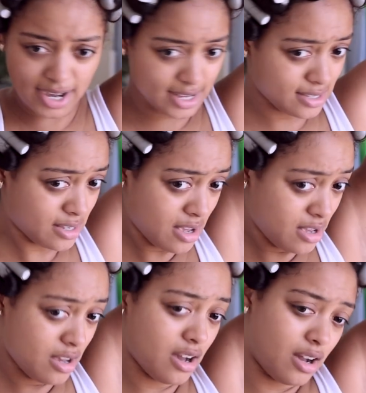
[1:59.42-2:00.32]
guys
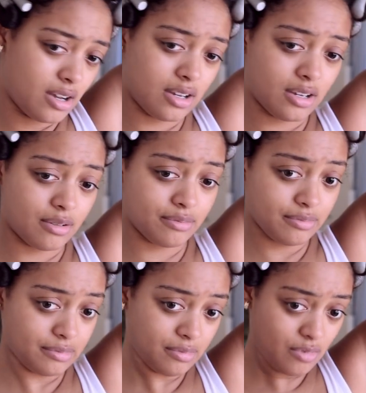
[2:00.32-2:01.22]

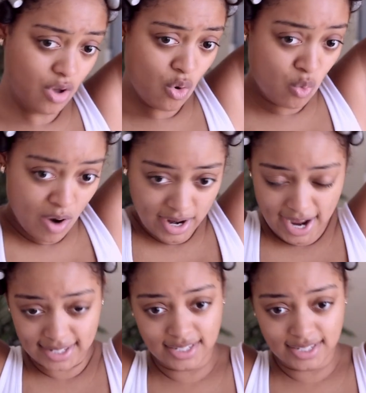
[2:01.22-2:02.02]
um, what I